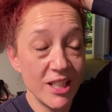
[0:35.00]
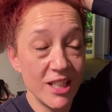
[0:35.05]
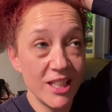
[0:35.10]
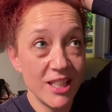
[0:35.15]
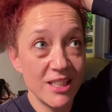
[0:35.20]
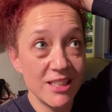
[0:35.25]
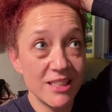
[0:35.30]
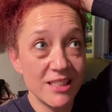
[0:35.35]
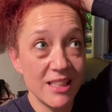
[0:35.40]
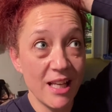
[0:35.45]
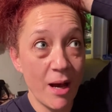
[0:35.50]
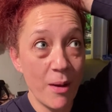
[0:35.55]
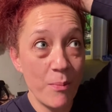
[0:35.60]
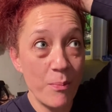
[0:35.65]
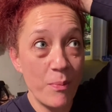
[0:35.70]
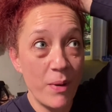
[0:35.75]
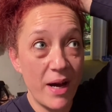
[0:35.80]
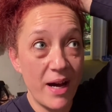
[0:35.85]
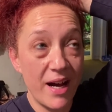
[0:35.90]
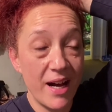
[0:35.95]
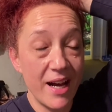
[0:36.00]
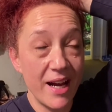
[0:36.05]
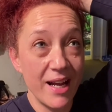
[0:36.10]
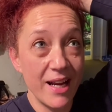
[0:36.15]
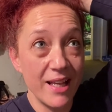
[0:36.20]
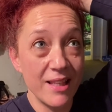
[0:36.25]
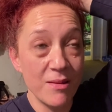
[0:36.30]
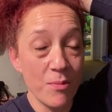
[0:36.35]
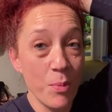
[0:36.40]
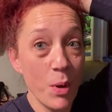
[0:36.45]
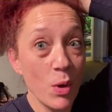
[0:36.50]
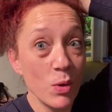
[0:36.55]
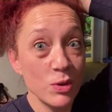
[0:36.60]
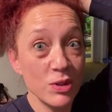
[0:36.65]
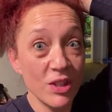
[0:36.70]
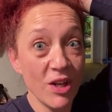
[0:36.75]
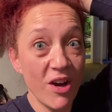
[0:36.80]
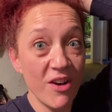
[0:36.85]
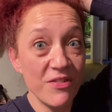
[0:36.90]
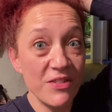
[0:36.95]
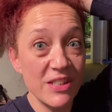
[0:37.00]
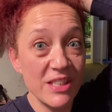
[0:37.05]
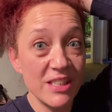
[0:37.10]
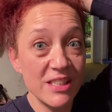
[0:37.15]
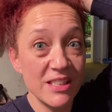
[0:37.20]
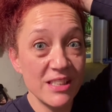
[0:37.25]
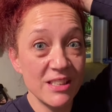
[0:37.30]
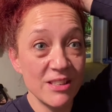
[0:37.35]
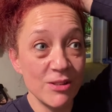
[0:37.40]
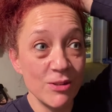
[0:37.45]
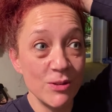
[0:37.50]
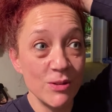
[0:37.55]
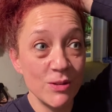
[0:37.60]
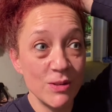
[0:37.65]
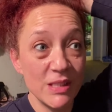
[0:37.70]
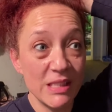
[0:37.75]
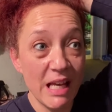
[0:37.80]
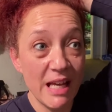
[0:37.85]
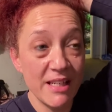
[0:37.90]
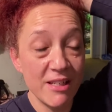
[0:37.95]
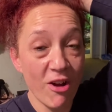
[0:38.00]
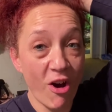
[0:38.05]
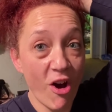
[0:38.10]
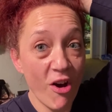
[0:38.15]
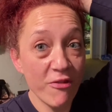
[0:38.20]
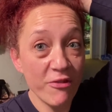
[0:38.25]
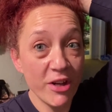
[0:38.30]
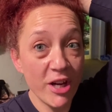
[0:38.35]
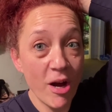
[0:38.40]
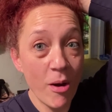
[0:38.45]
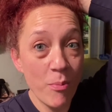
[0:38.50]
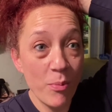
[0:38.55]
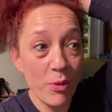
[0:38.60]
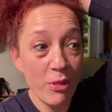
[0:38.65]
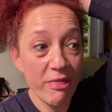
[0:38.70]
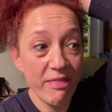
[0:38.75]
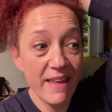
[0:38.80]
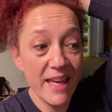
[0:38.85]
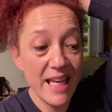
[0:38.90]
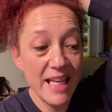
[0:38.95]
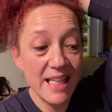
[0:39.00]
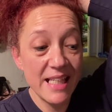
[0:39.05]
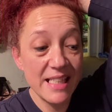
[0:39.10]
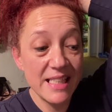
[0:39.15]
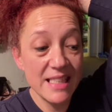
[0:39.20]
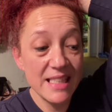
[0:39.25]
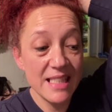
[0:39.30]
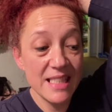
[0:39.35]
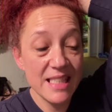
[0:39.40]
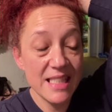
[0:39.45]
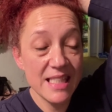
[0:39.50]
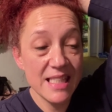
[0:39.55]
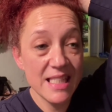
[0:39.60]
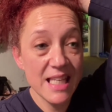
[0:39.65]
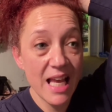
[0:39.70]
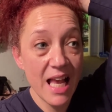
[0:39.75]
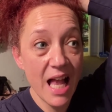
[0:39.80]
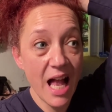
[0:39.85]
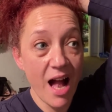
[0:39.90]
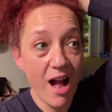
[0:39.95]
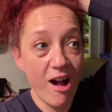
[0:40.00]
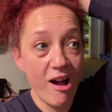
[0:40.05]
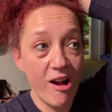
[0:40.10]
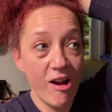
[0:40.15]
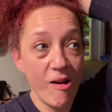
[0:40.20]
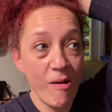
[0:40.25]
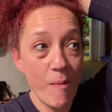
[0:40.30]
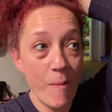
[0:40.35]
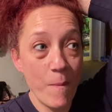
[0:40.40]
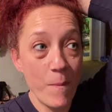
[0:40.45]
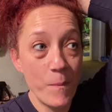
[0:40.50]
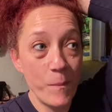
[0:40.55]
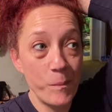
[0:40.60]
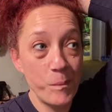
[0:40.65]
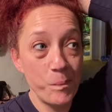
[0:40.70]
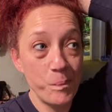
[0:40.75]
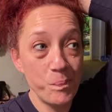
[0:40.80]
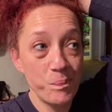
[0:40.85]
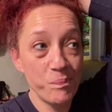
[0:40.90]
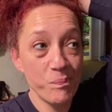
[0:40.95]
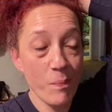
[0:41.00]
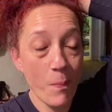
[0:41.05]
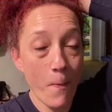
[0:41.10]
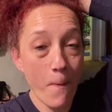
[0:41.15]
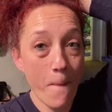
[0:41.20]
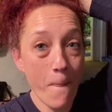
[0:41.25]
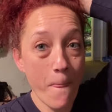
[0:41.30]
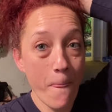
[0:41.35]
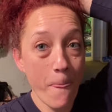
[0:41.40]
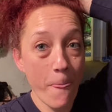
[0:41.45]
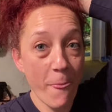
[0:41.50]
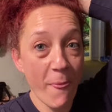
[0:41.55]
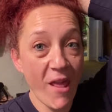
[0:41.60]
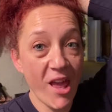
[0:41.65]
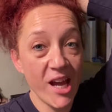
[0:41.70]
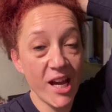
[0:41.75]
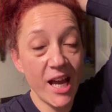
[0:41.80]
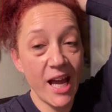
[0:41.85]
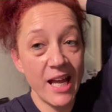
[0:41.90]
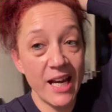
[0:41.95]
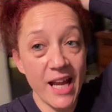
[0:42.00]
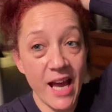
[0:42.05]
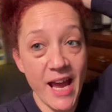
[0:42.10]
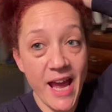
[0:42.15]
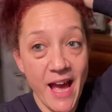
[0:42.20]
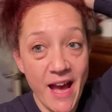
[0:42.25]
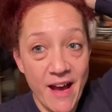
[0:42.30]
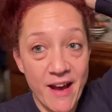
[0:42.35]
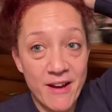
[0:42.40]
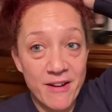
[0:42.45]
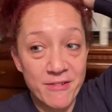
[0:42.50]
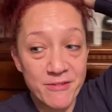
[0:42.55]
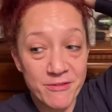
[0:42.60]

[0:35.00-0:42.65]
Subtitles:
stop by the post office to send off a couple things. And I have